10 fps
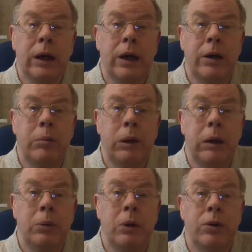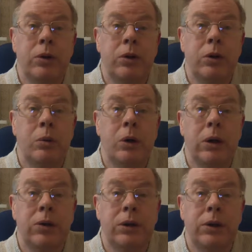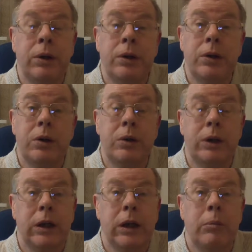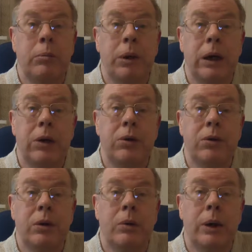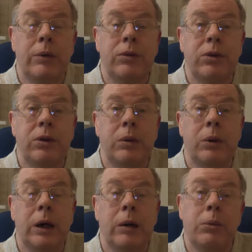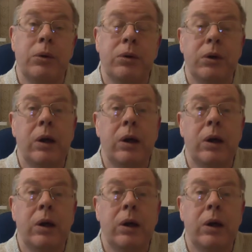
kind of people to do what he says he's going to do in the campaign, so we'll have to see what happens.